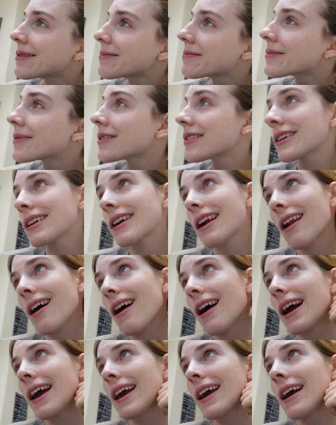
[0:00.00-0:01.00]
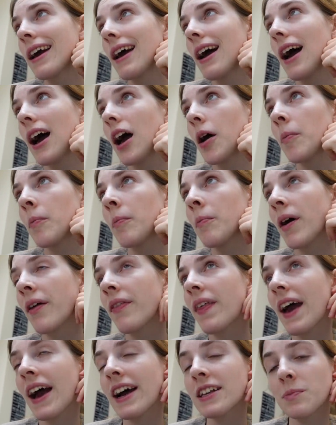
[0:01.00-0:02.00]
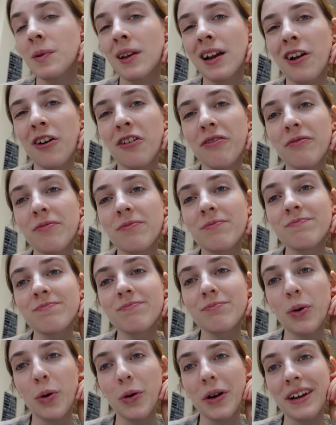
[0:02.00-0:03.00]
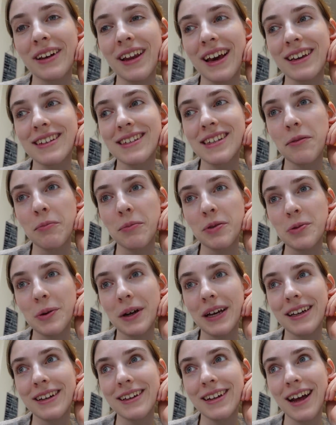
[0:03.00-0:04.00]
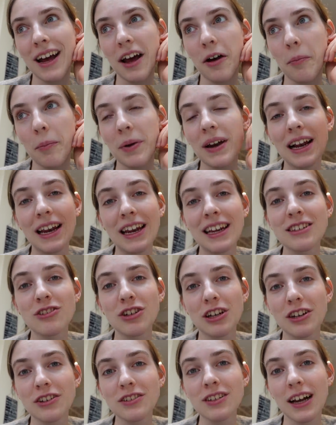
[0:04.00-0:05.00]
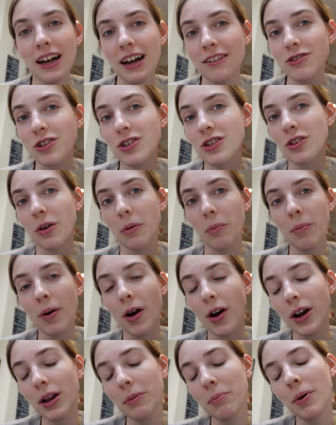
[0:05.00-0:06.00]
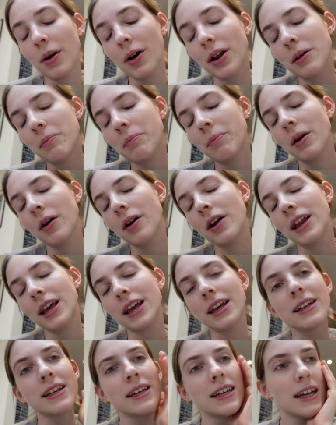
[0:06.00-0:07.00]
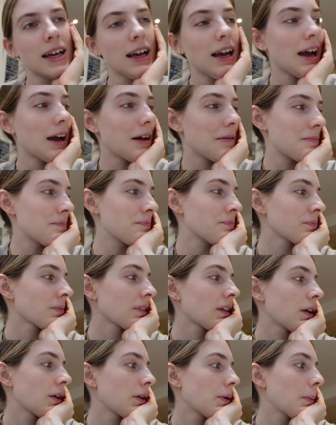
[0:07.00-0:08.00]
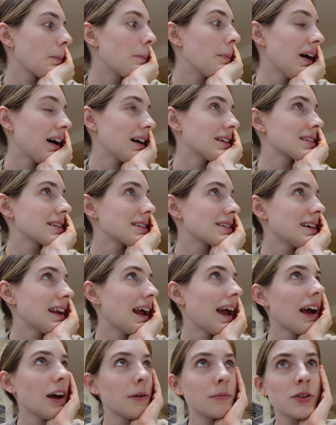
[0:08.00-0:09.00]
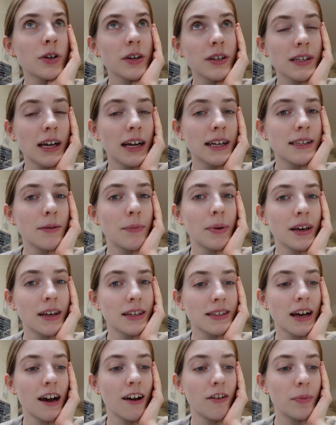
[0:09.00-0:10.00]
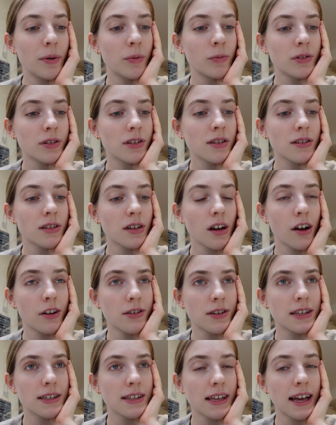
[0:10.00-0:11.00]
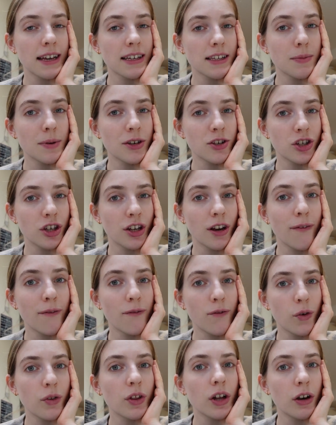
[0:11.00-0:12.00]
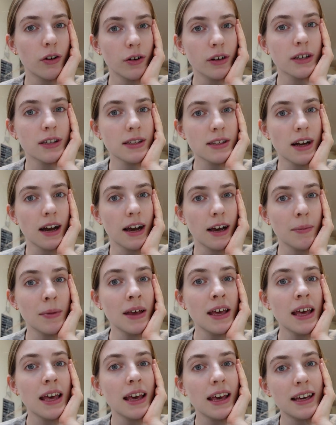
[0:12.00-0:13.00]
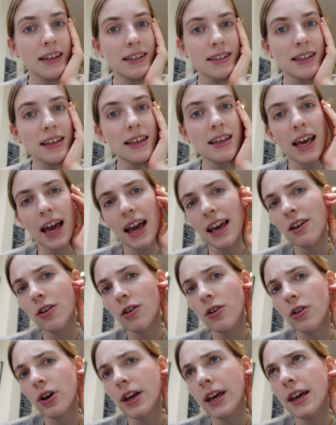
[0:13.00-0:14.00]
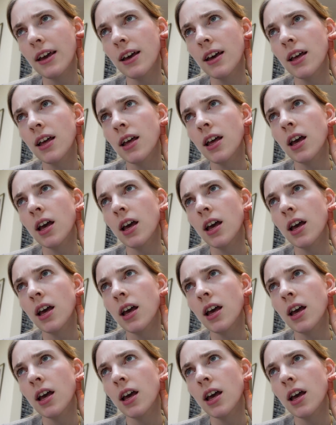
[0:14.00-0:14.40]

I'm not gonna lie. Um, but there has been a lot of boring days in between, um, but it literally looks like I've just gone party, party, party. Um, but today I'm so excited because I've been wanting to go to this exhibition for the longest time. It's the Yayoi